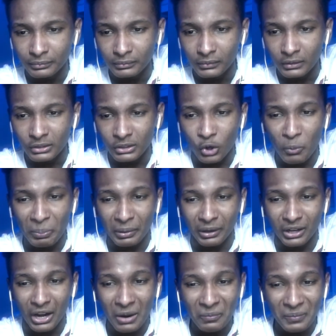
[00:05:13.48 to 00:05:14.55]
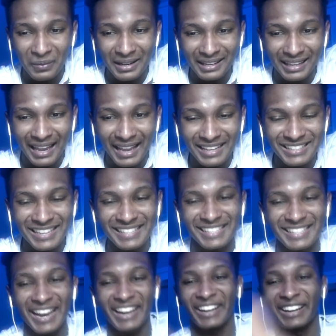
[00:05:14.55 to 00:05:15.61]
Cooper Kupp with catch, yes,
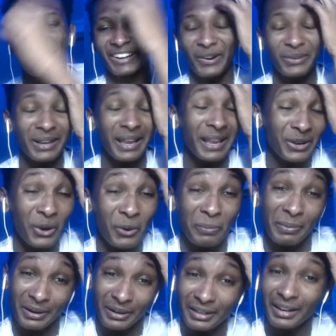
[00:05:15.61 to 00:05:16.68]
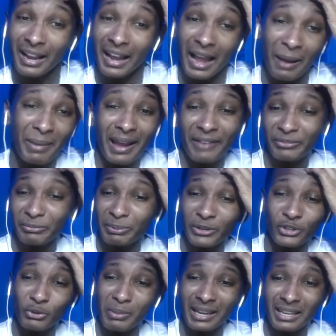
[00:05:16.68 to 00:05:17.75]
sir. Okay, Cooper. I might have to put
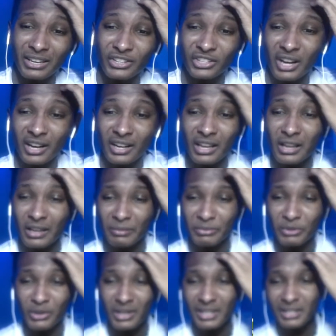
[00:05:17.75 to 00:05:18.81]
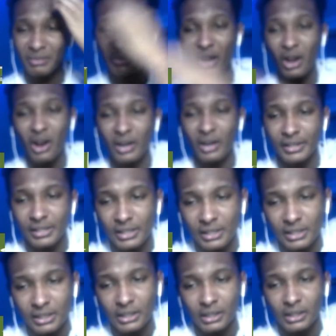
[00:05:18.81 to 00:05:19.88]
you back in the starting lineup. You get some yards.
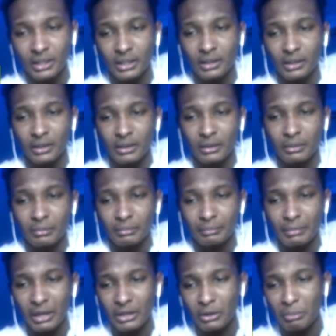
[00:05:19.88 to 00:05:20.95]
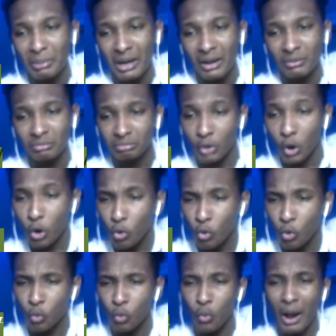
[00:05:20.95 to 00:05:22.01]
Malcolm Brown.
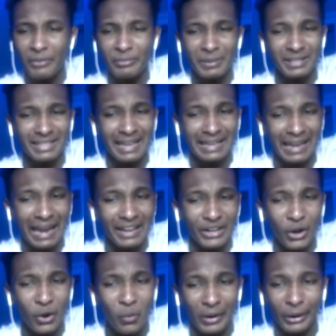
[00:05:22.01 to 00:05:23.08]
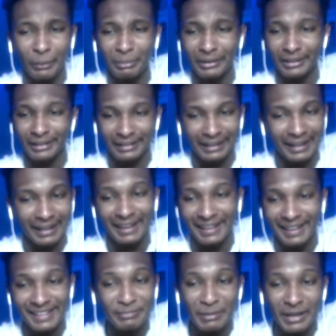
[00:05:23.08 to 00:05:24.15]
Oh, I was about to say got nowhere, but hey,
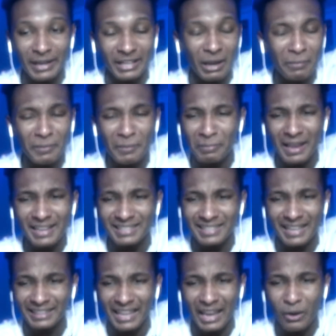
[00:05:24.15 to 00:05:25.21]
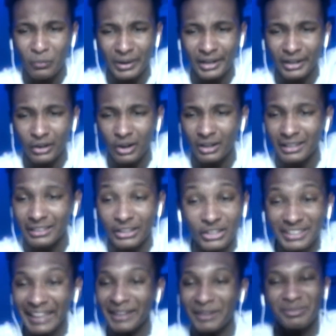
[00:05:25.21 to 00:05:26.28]
it's been a couple plays like that where
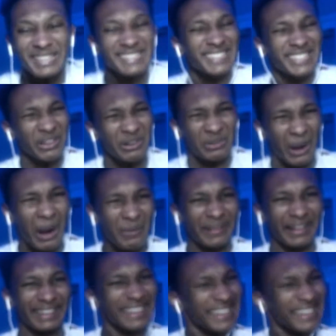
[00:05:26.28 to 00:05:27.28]
look at him. He's still going.